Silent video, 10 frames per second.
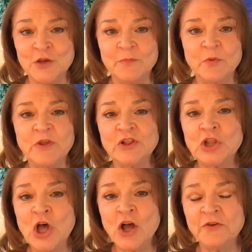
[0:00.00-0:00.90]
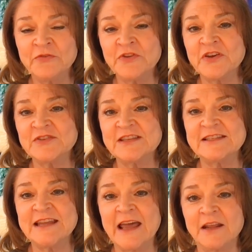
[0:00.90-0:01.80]
but we long for those
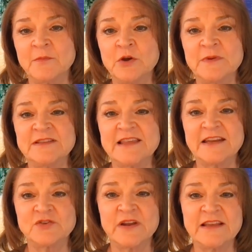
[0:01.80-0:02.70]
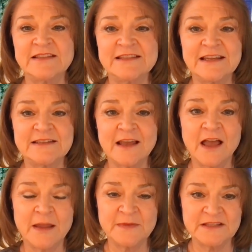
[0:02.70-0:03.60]
ecstatic moments that transcend
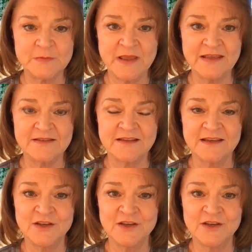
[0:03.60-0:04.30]
time and space.